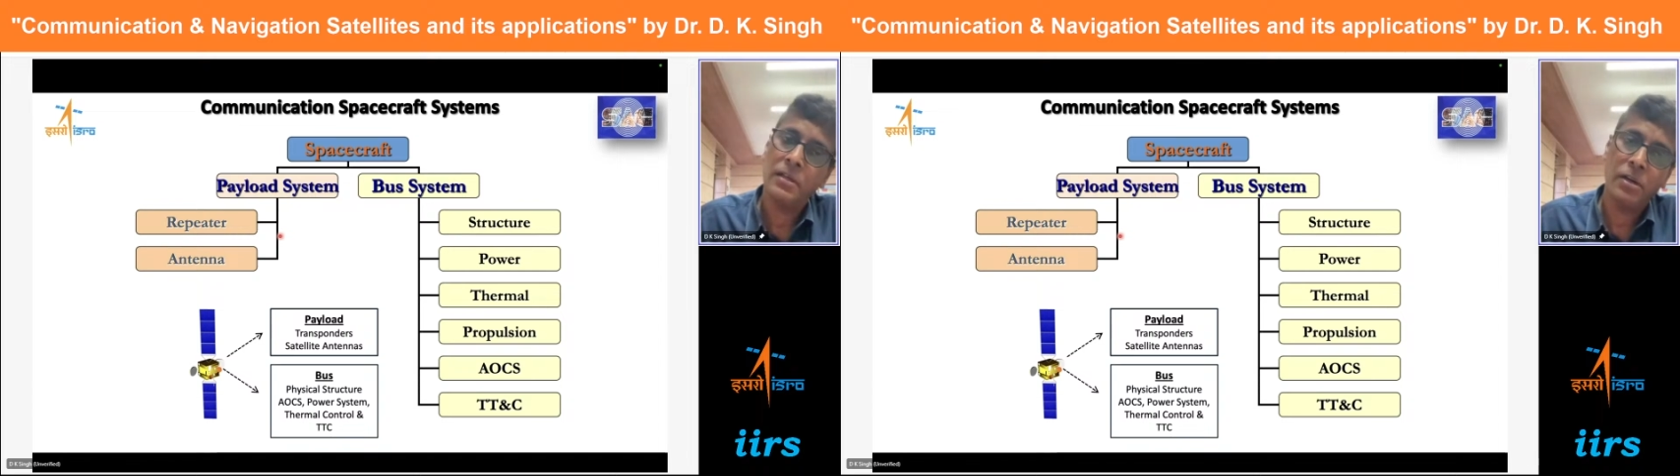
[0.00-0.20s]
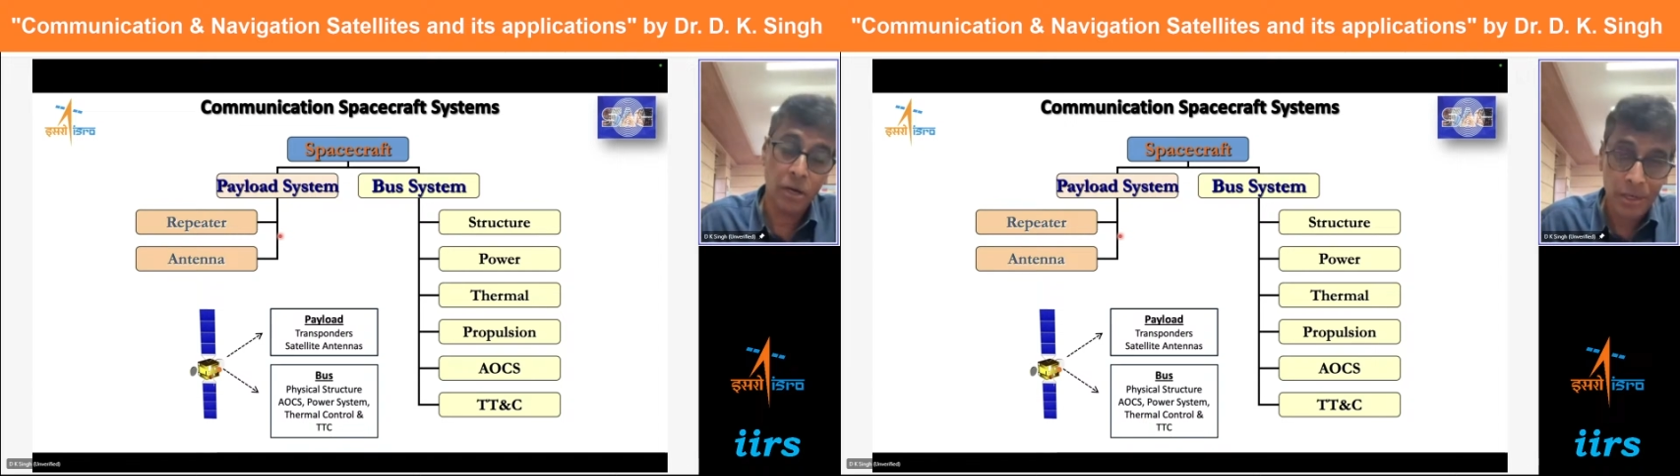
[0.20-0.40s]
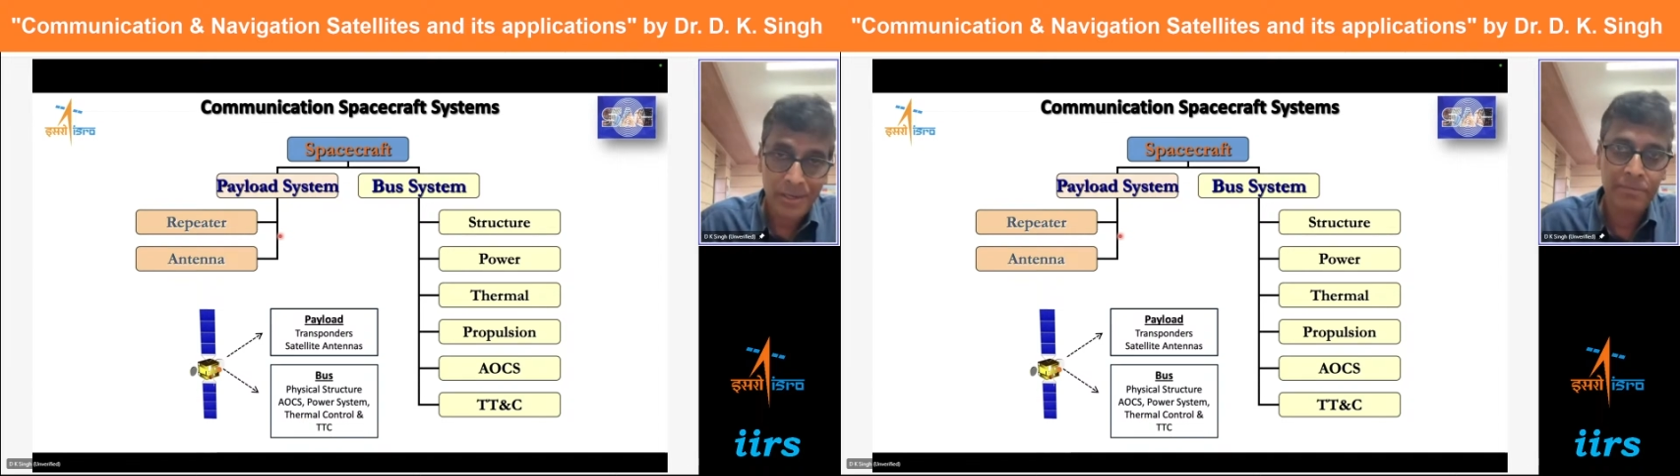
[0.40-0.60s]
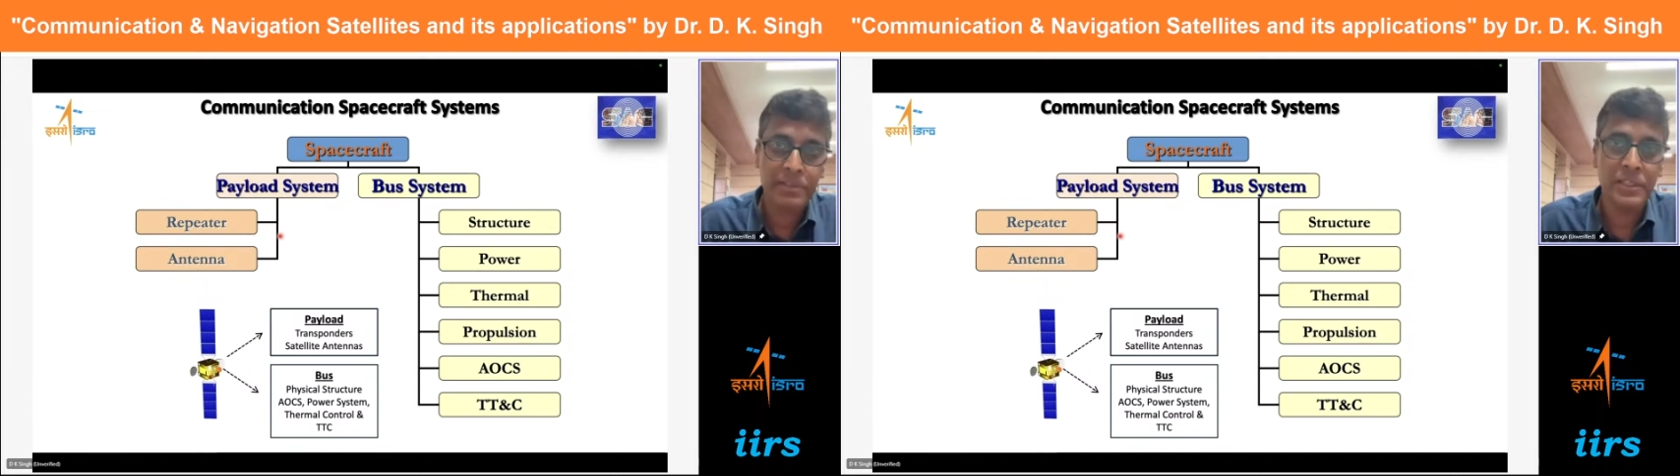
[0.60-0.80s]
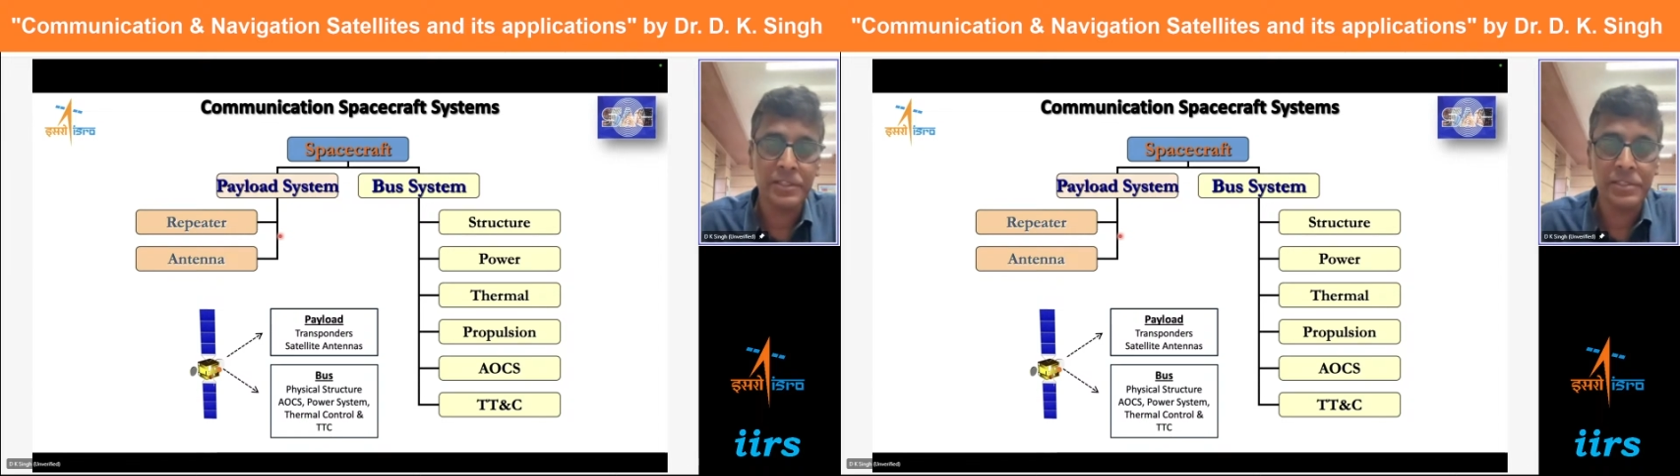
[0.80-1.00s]
or
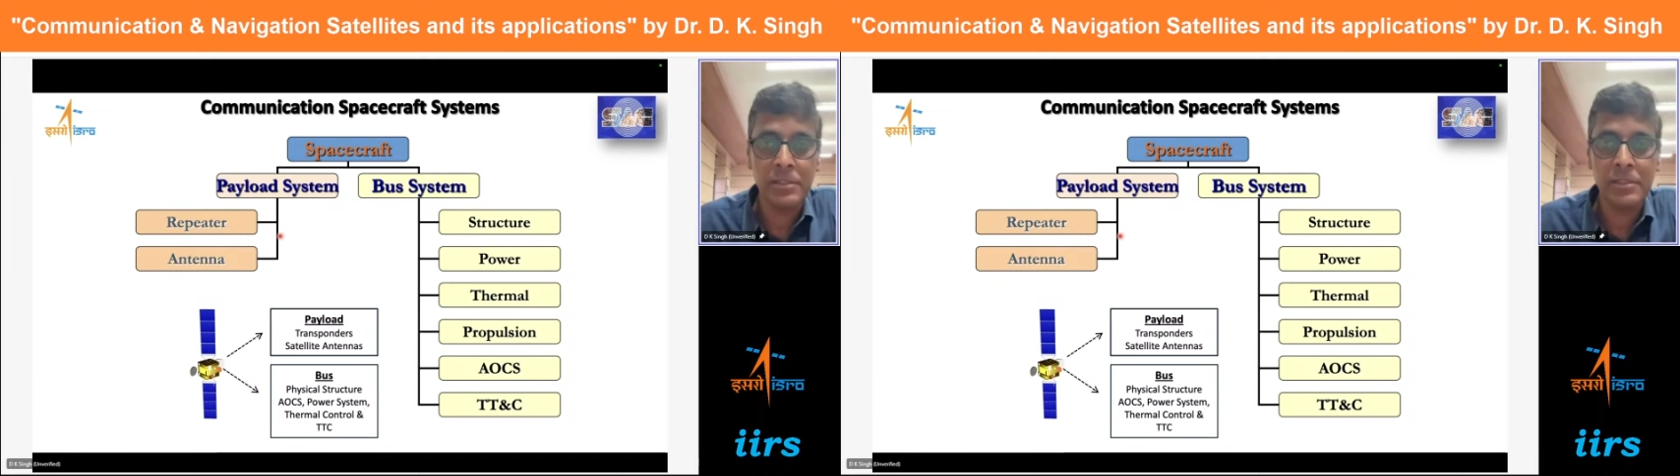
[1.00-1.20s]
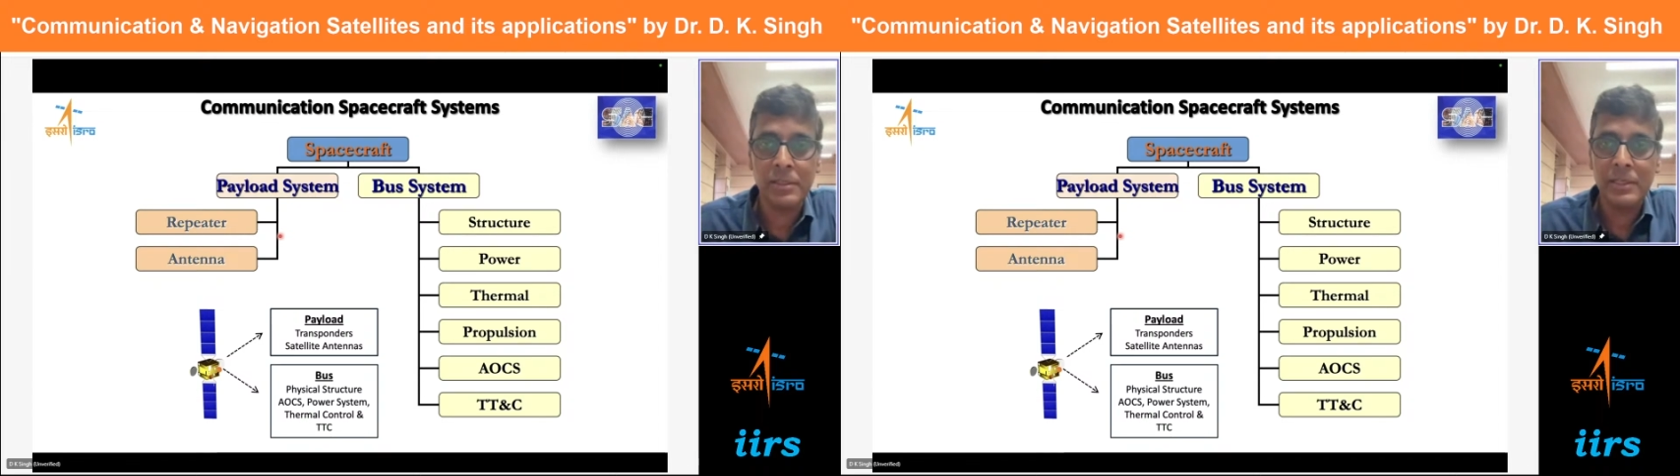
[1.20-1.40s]
navigation,